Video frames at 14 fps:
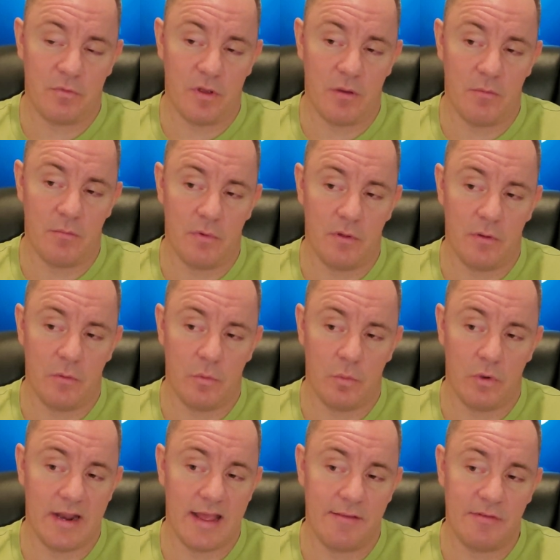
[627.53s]
from
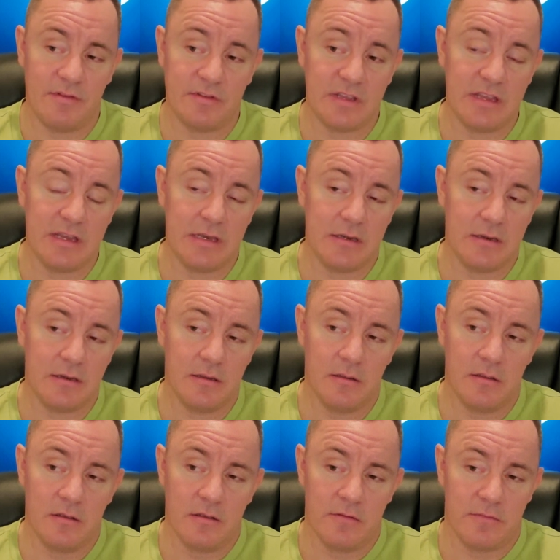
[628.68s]
what I've seen
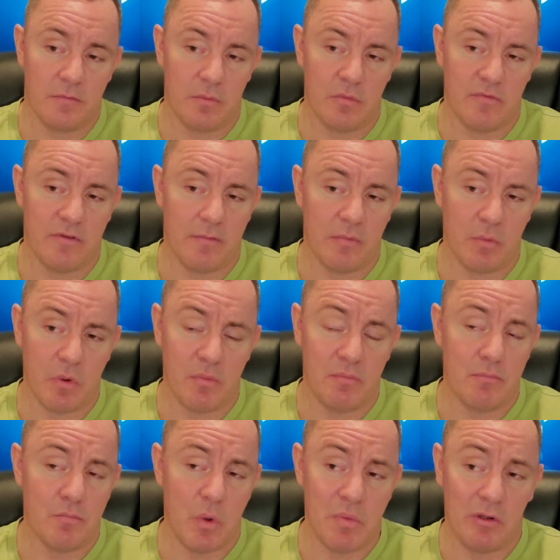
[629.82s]
from the
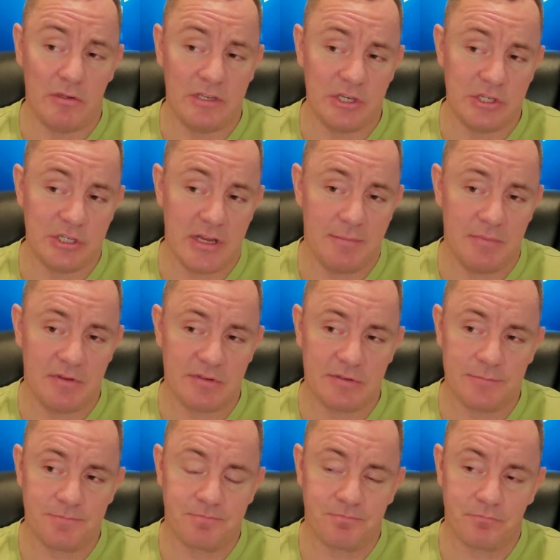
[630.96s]
mobility chips,